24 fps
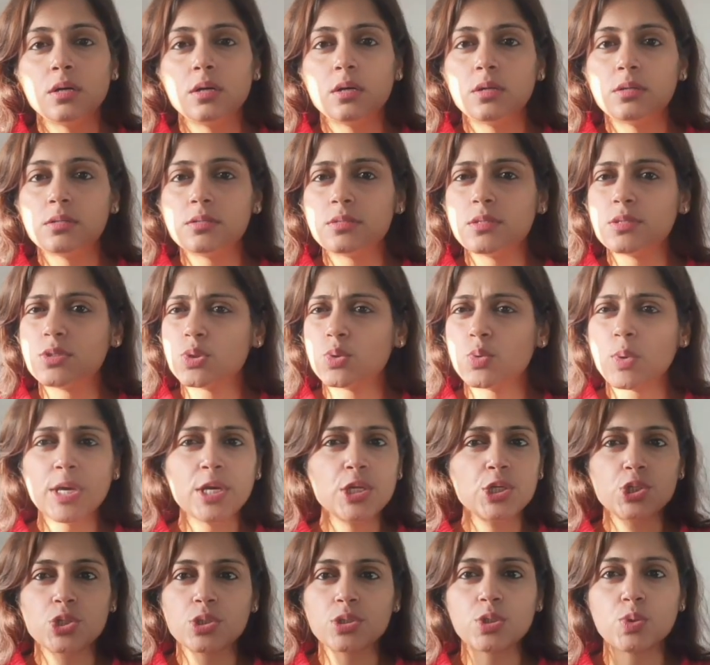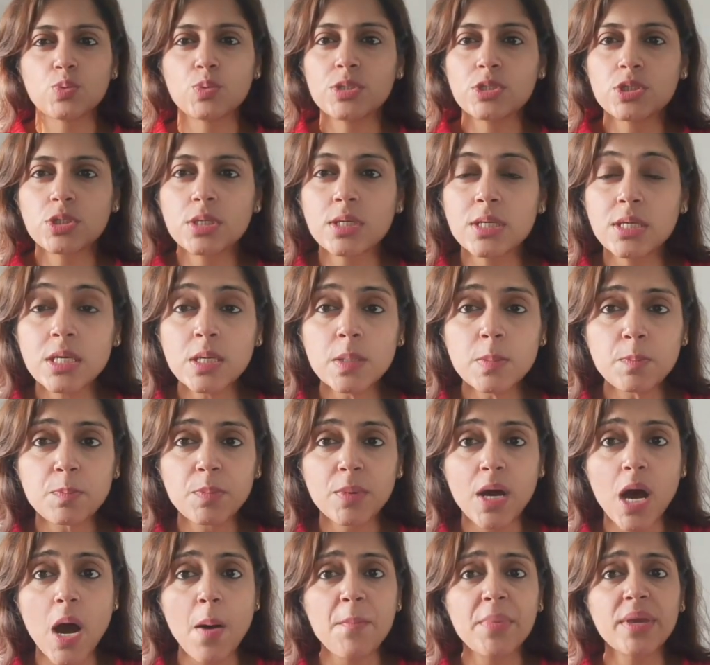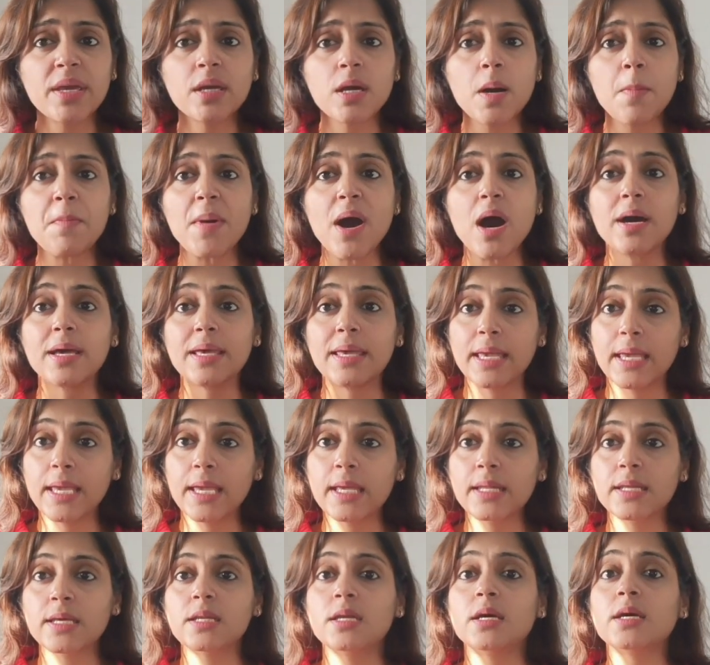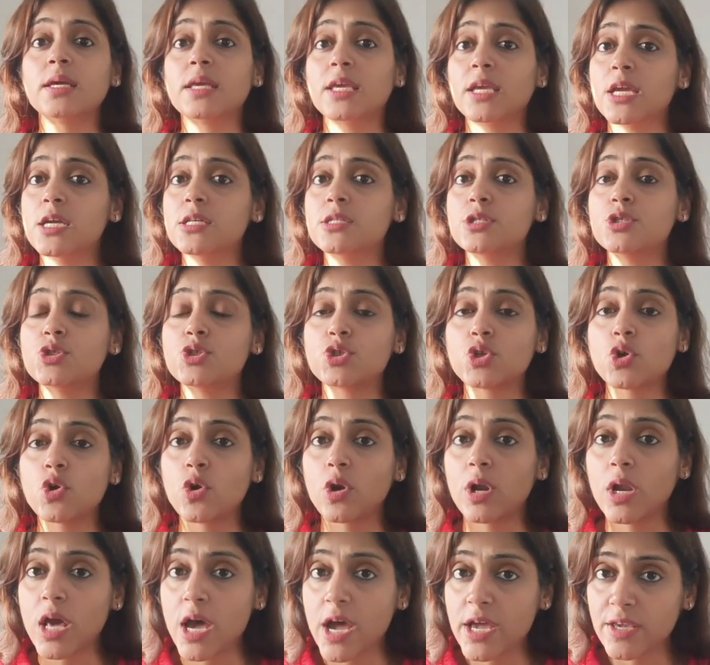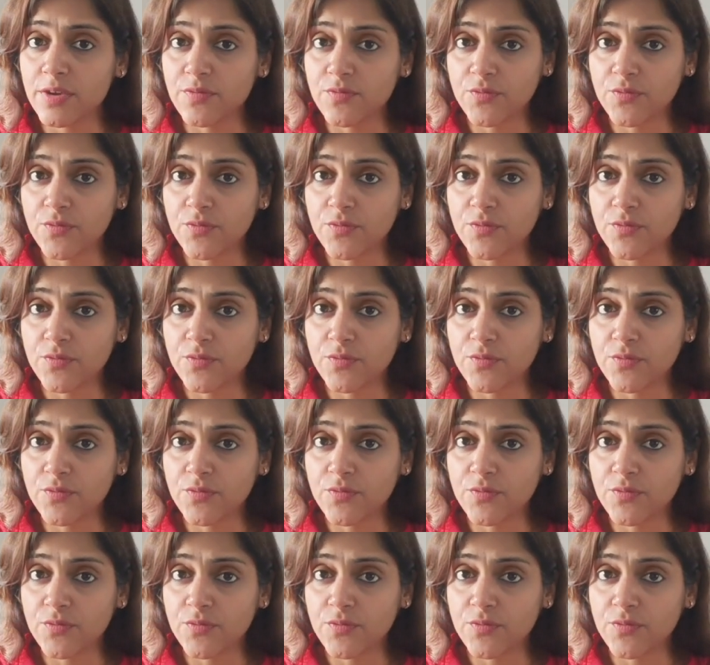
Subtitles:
situations which keep coming up again and again into your life.